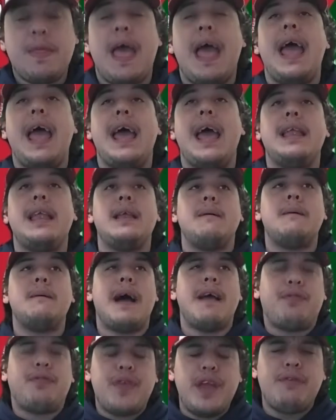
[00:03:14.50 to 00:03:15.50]
And
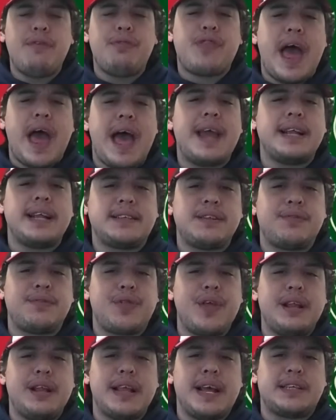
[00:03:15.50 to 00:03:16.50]
I think that is the
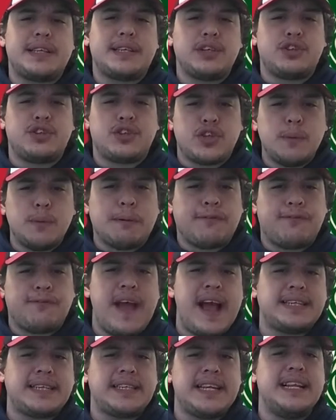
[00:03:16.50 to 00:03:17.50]
thing that's super
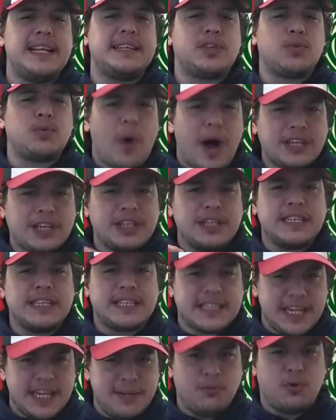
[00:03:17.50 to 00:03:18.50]
fascinating, is watching
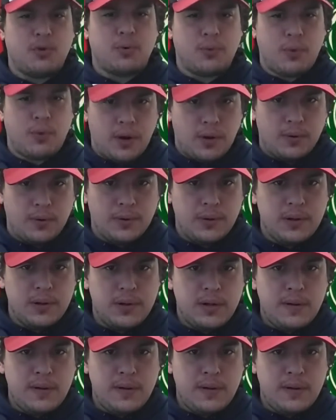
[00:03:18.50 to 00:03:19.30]
this team grow.